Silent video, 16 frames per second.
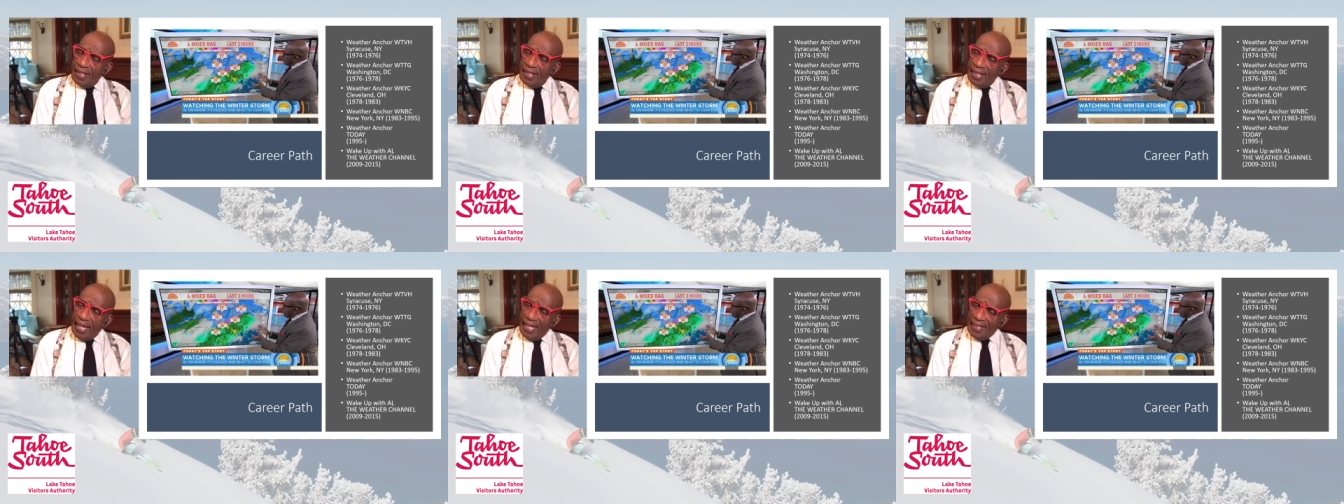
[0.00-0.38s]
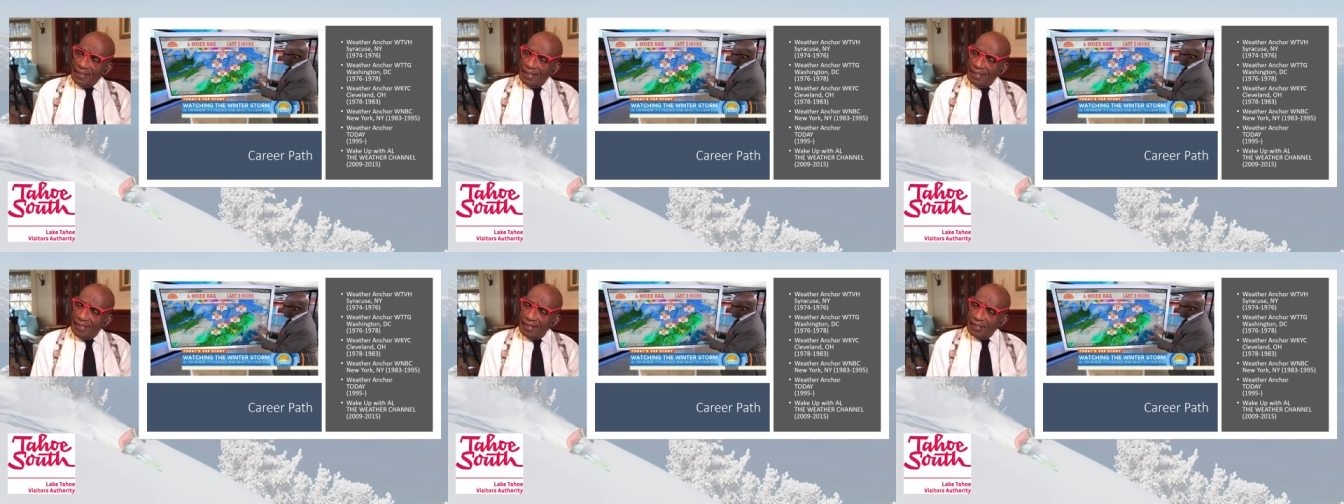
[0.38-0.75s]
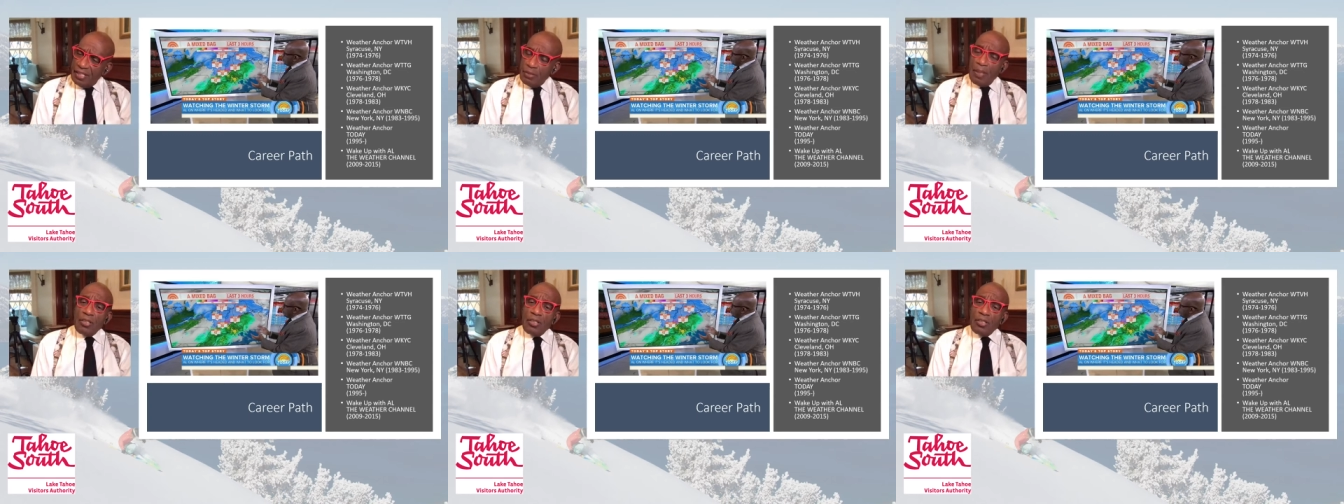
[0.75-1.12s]
and
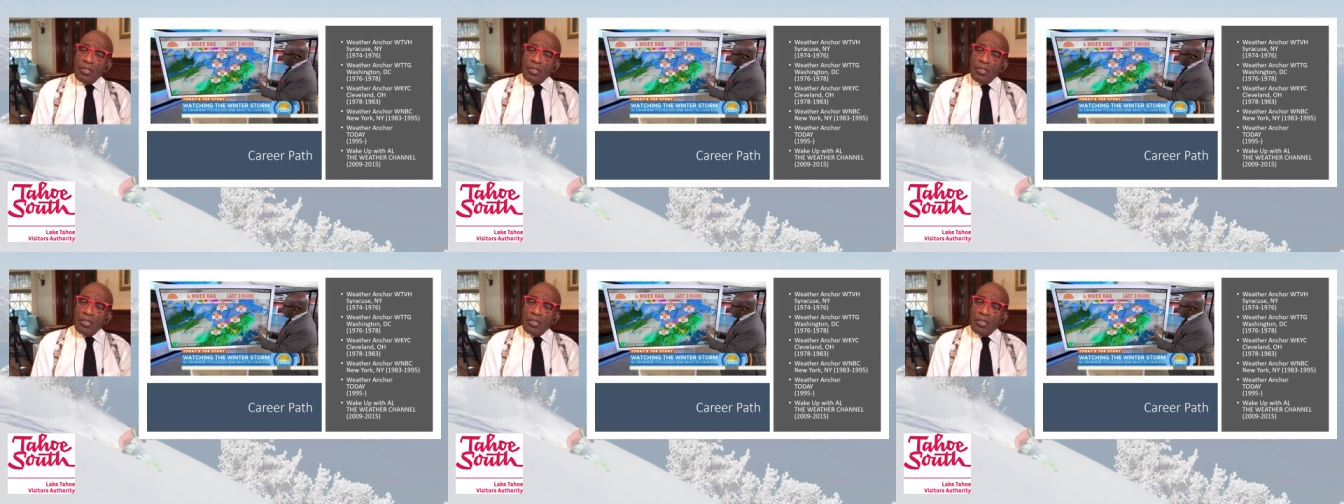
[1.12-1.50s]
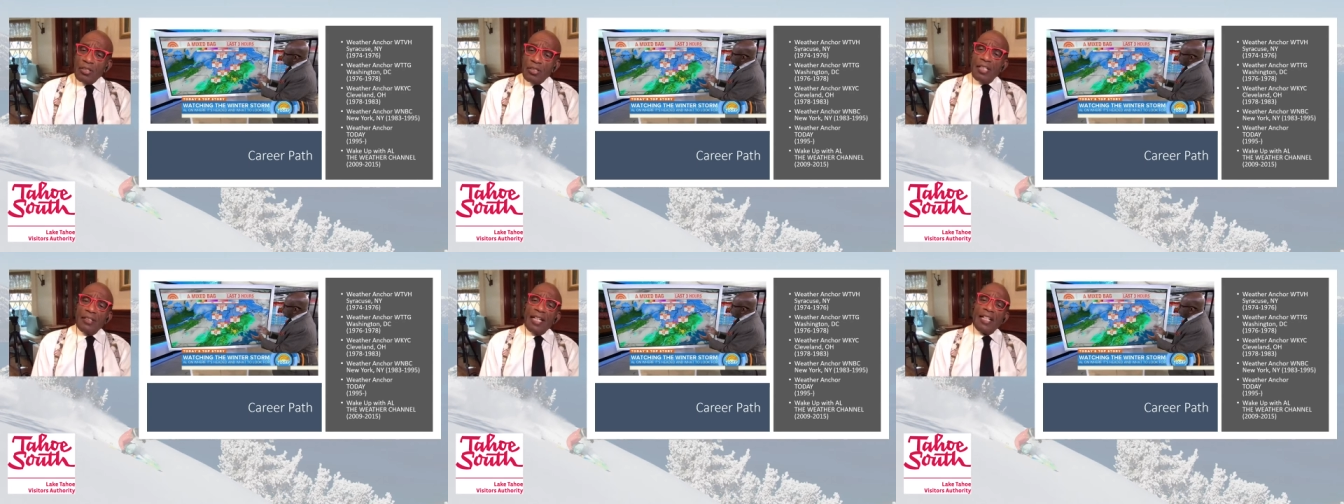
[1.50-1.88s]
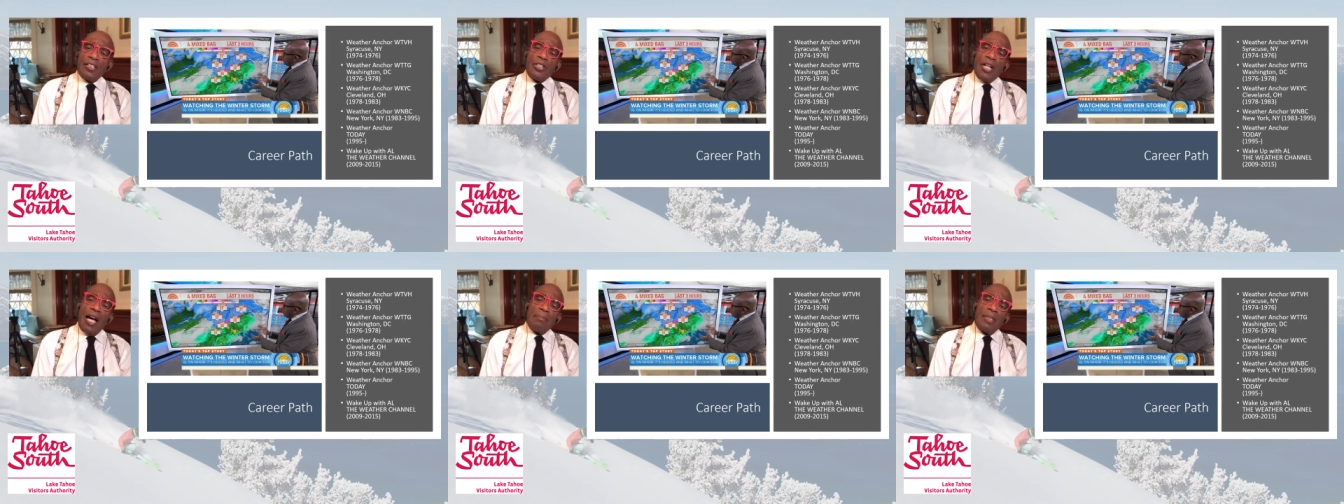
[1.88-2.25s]
uh, six months later, I
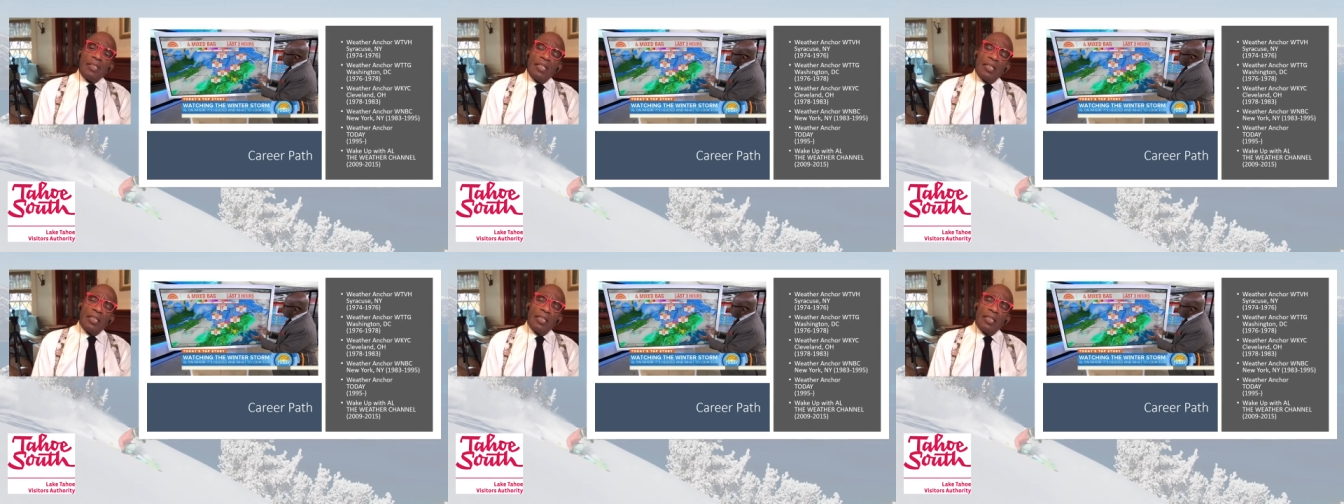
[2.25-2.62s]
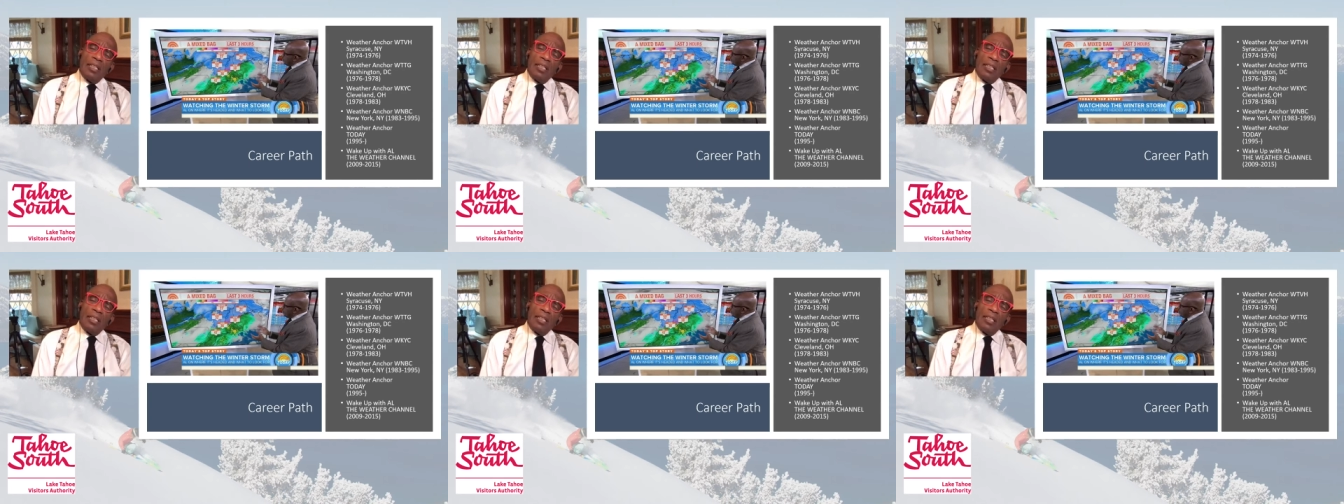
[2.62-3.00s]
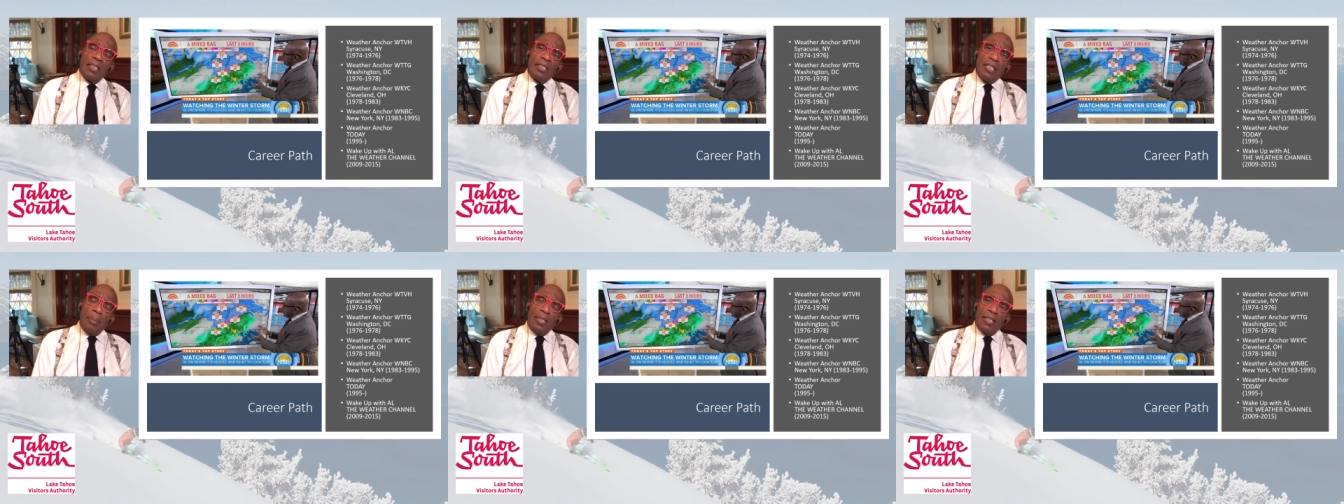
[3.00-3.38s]
got a job in
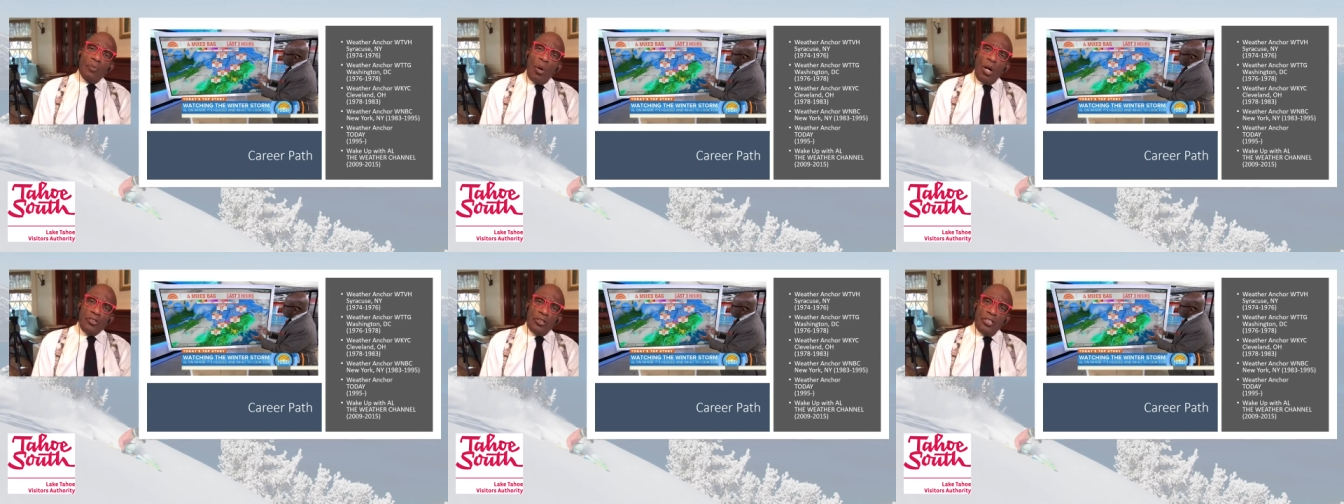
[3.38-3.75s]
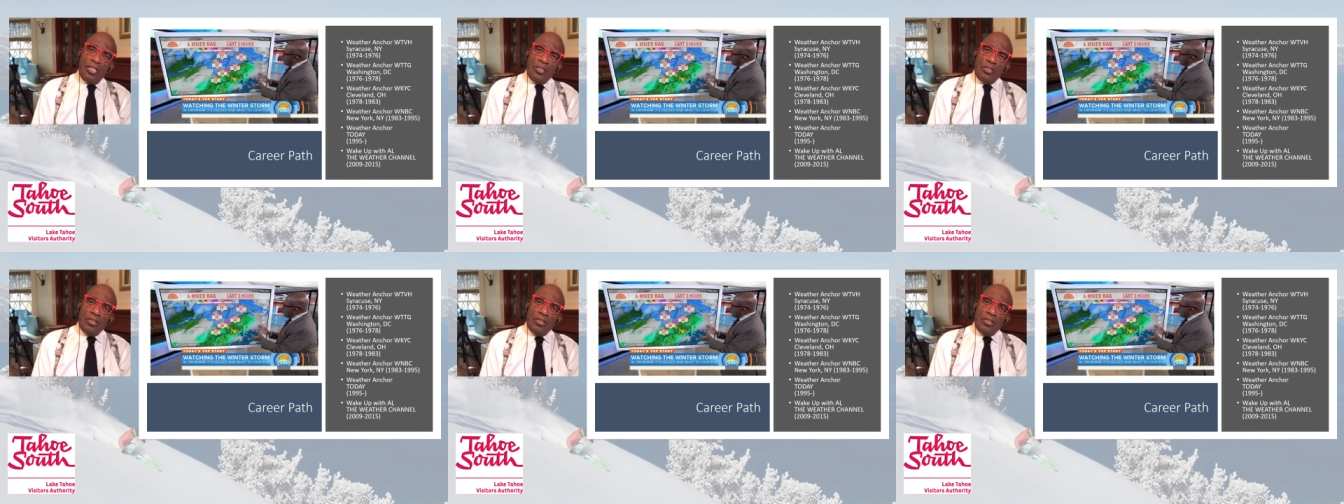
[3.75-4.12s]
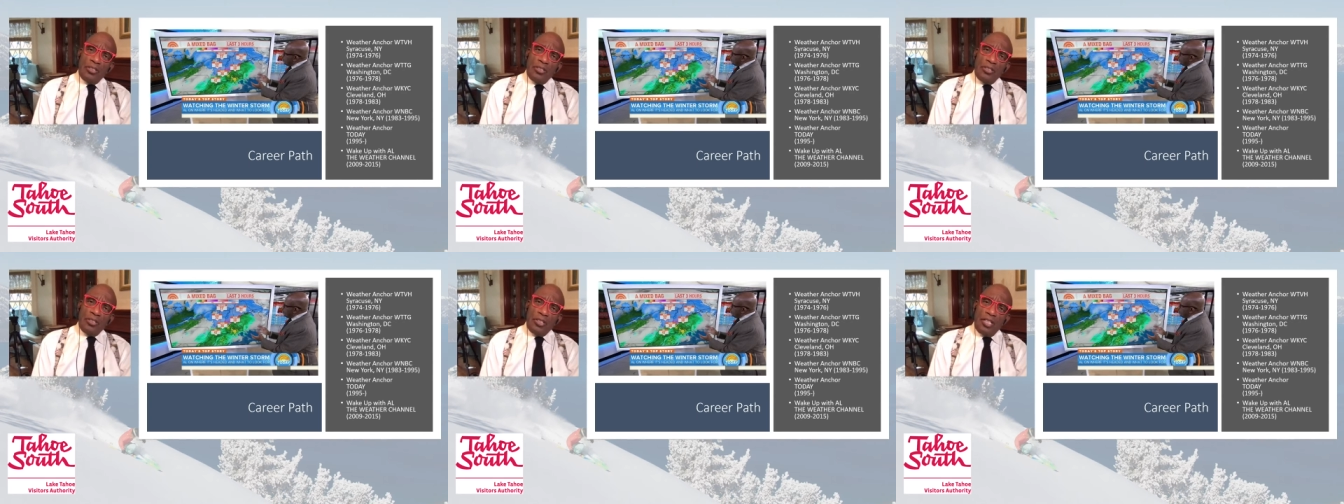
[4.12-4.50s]
W in Washington
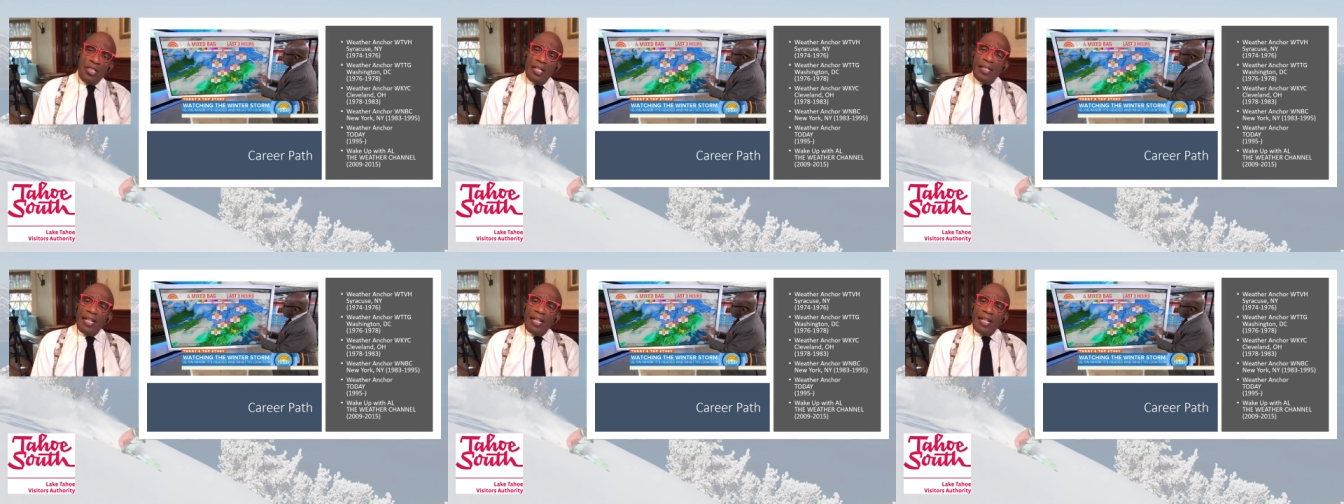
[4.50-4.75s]
D.C.